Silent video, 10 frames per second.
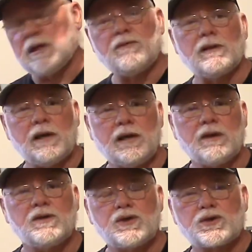leave a link
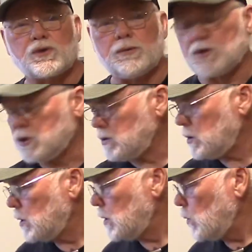in the description
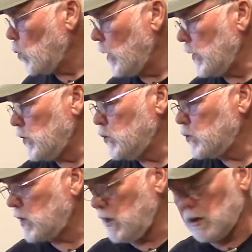where
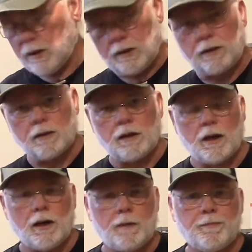you can
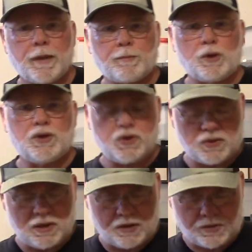
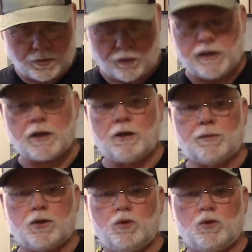purchase these Rent-A-Coop